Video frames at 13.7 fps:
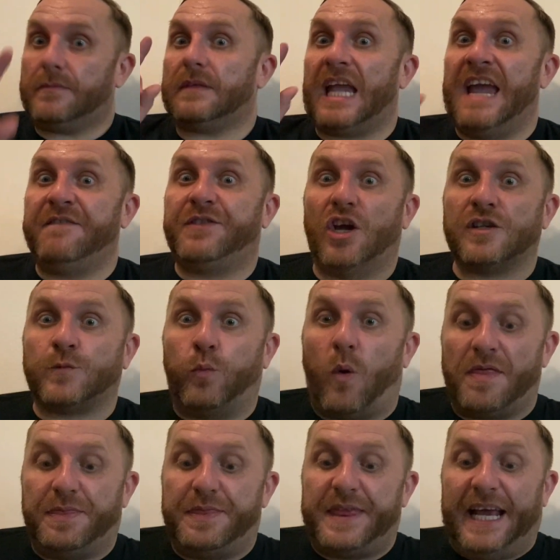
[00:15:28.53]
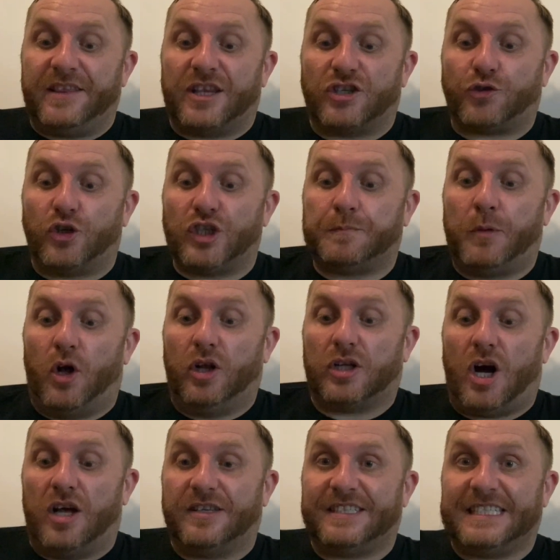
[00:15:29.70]
If there's one thing the Trunchbull
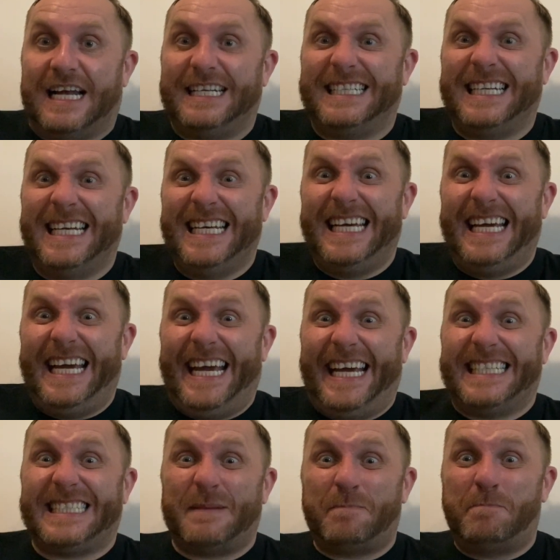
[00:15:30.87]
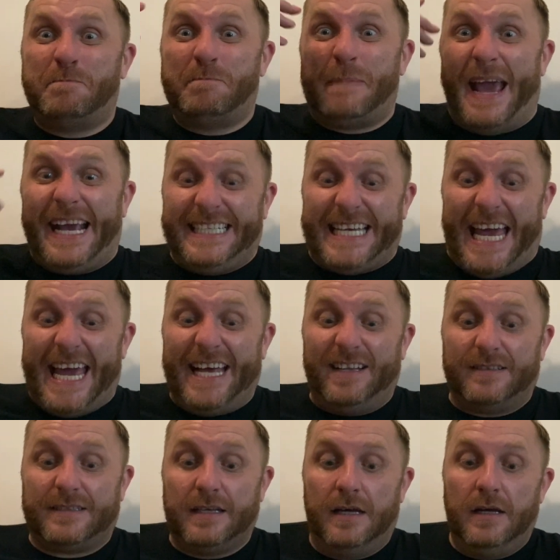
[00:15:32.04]
can't stand, it's
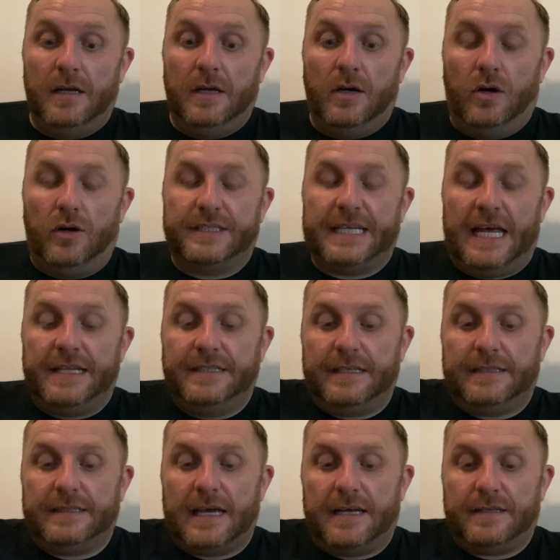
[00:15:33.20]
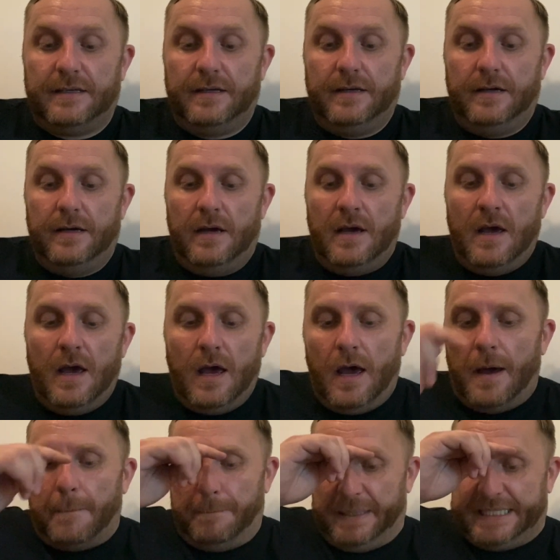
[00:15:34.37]
pigtails, Hortensia said.
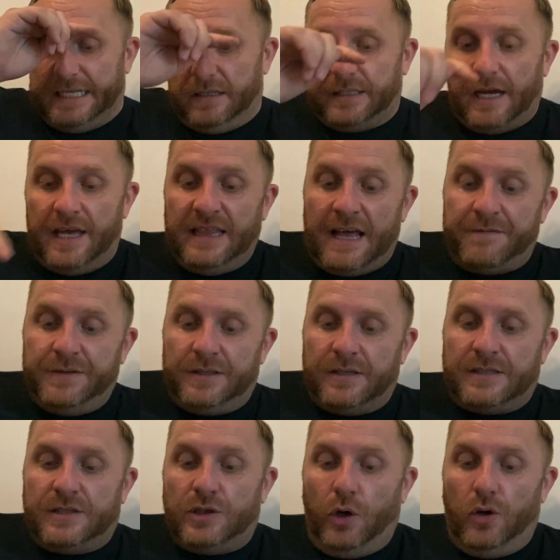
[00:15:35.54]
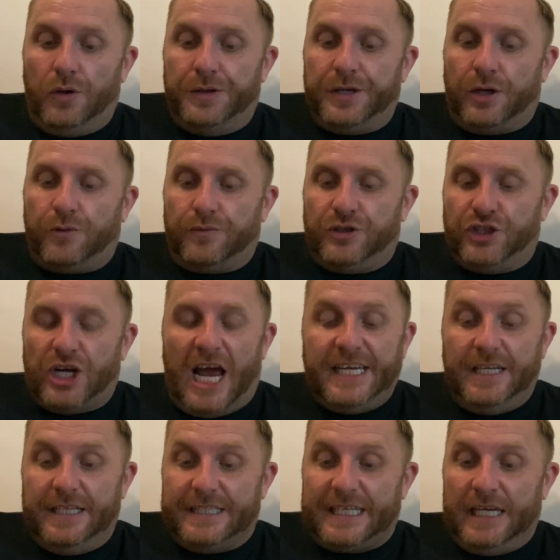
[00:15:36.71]
Matilda and Lavender saw the
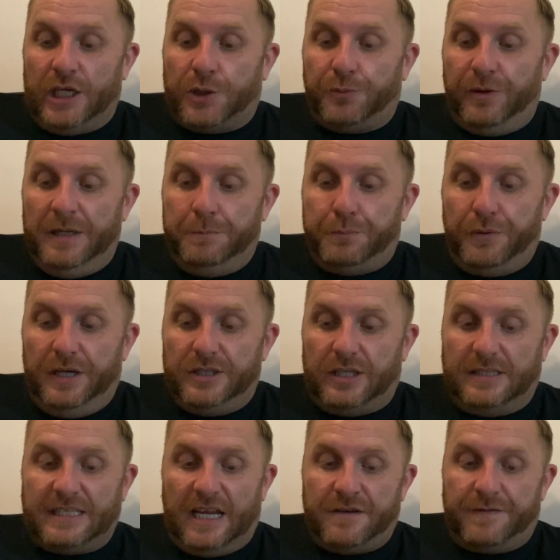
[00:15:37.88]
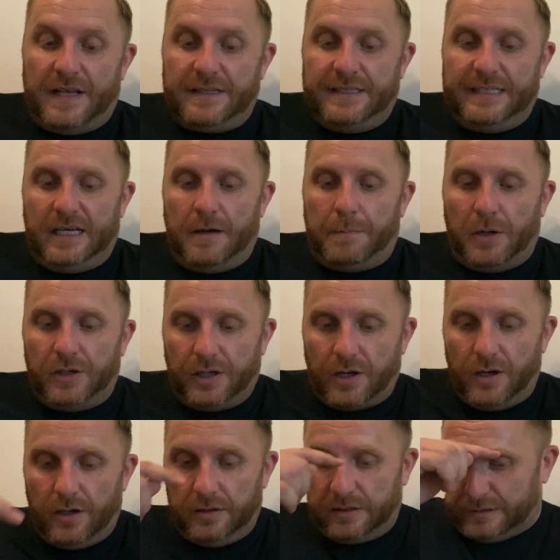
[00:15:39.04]
giant in green breeches advancing upon a
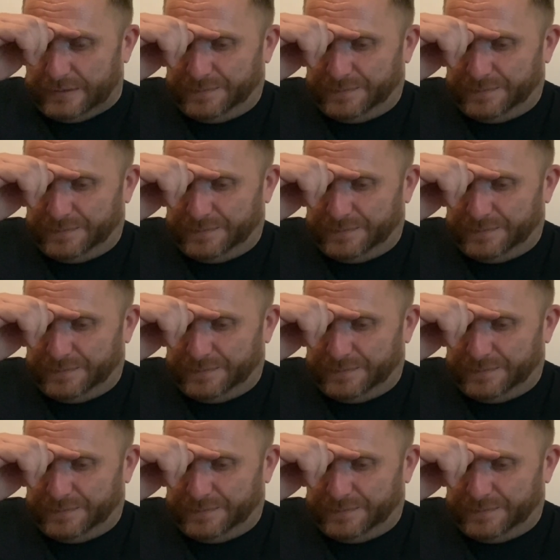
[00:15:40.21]
girl